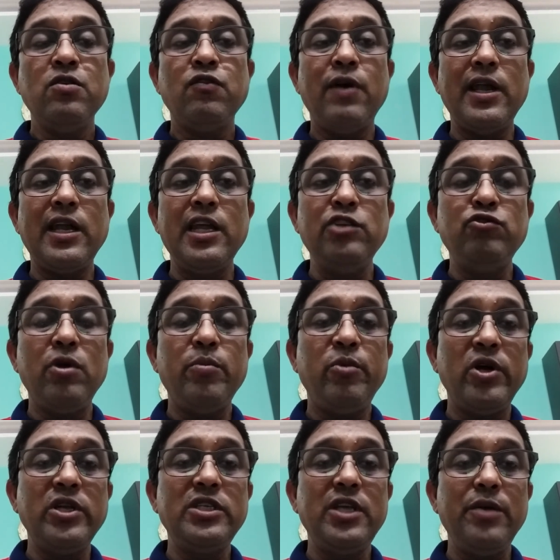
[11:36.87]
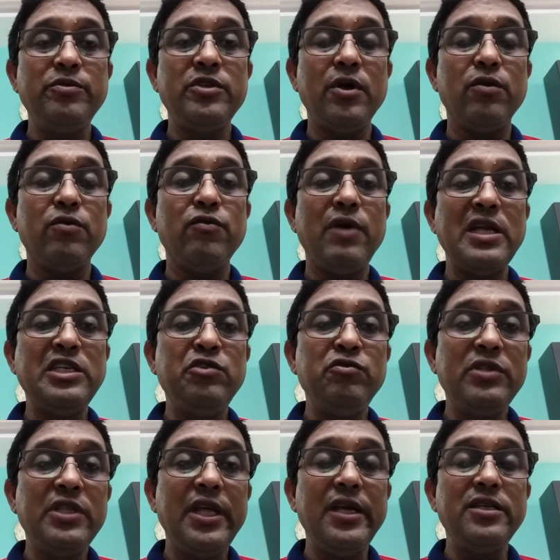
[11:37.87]
what is your perception, what you
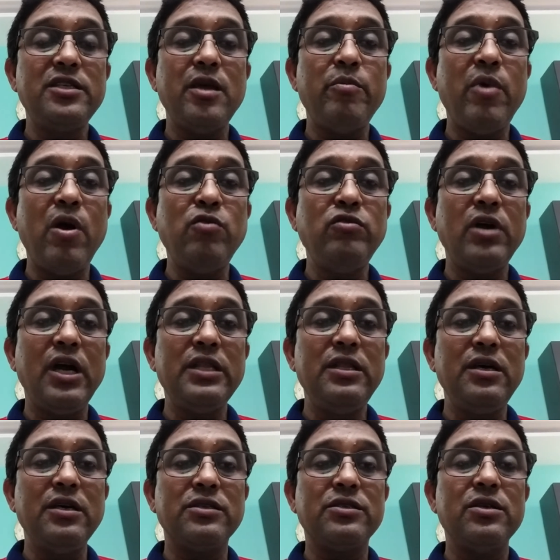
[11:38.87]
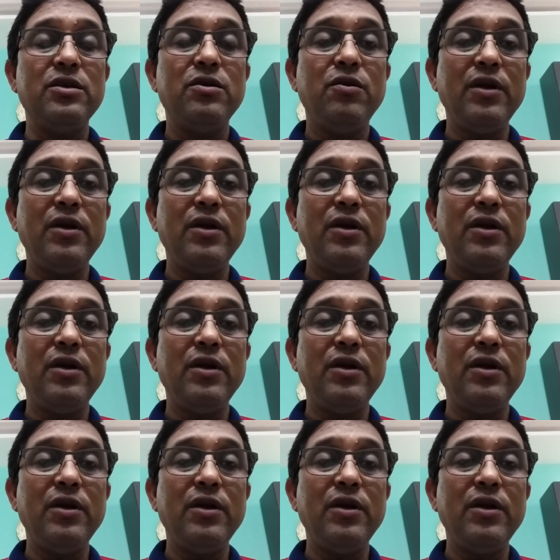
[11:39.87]
think about others.